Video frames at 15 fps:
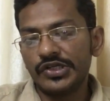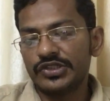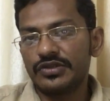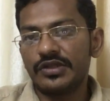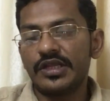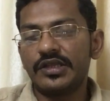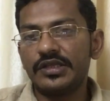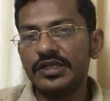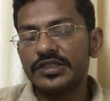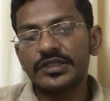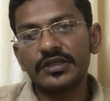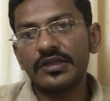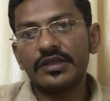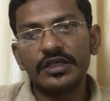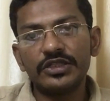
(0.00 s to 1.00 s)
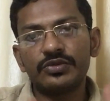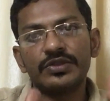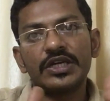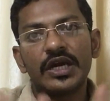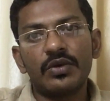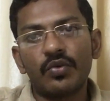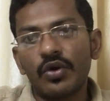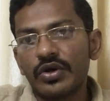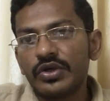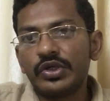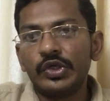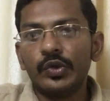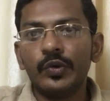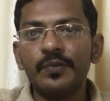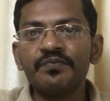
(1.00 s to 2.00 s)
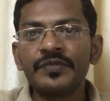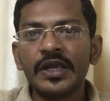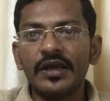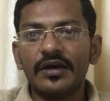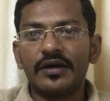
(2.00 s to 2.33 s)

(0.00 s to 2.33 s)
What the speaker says: So that these are the things which I want to